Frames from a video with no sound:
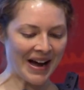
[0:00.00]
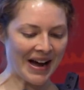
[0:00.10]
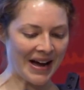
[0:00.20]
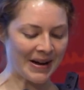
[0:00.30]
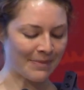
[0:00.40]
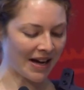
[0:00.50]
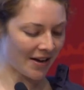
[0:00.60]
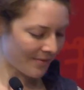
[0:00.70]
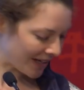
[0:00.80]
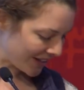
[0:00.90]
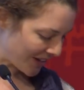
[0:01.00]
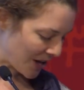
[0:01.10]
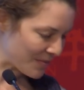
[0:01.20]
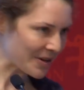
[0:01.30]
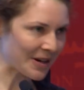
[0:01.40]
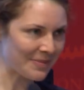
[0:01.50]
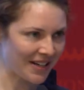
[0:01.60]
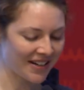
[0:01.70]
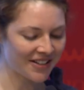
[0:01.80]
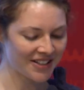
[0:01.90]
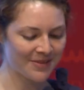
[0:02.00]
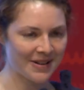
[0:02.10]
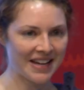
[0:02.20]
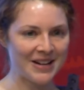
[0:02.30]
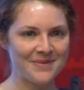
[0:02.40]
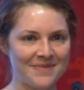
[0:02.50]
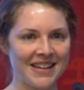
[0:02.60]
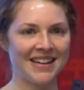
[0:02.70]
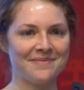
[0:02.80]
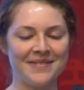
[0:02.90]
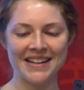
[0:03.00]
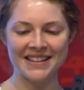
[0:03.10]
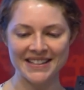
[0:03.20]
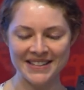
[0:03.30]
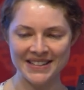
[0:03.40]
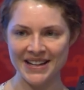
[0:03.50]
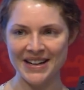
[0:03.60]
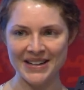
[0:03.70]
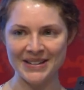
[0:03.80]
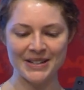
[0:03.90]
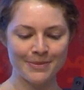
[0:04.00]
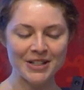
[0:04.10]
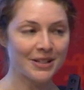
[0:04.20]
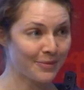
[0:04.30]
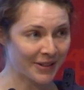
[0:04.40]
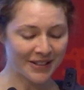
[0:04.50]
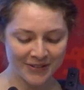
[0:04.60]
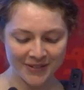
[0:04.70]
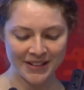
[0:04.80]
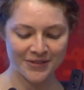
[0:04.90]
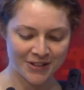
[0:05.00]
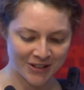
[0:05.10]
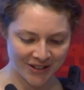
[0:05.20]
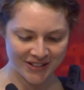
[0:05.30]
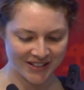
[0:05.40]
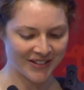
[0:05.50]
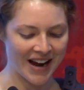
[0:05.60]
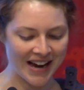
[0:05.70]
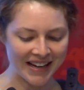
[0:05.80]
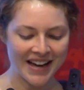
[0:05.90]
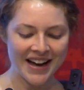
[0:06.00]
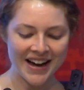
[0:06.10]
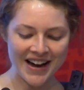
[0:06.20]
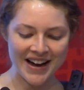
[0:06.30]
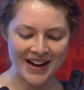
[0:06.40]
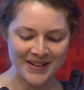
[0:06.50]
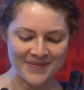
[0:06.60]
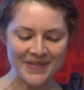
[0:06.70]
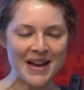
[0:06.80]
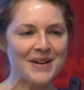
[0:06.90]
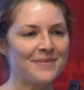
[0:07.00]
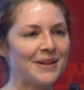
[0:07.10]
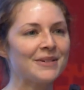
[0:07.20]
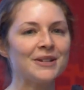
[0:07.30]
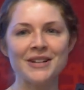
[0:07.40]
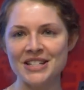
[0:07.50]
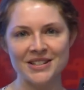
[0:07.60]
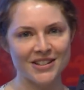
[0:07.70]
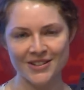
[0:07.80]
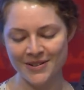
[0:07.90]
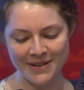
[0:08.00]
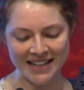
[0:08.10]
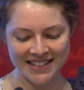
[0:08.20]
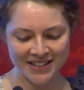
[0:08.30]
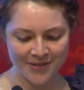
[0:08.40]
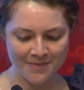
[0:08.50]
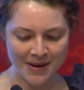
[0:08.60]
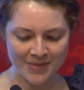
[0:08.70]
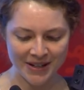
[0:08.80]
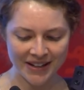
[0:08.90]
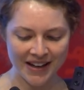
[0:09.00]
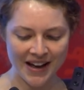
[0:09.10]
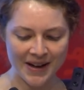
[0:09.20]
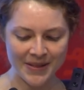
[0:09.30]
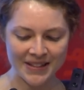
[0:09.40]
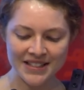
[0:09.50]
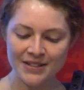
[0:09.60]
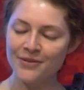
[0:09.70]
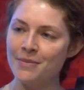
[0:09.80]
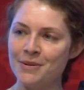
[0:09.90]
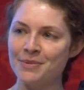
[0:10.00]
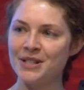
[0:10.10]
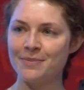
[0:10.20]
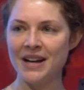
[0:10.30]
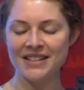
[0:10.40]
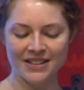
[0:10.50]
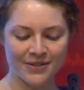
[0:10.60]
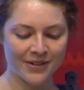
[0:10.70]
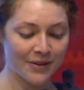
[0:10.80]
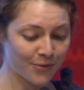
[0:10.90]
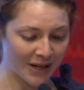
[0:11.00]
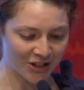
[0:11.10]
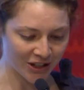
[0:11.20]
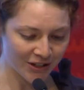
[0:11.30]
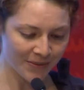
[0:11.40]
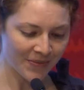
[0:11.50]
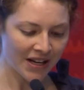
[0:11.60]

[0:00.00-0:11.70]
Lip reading: I have my little helper up here. She may help me make this especially brief if she starts to cry. But I'm going to read just a short passage from my book. This is from the perspective of Richard,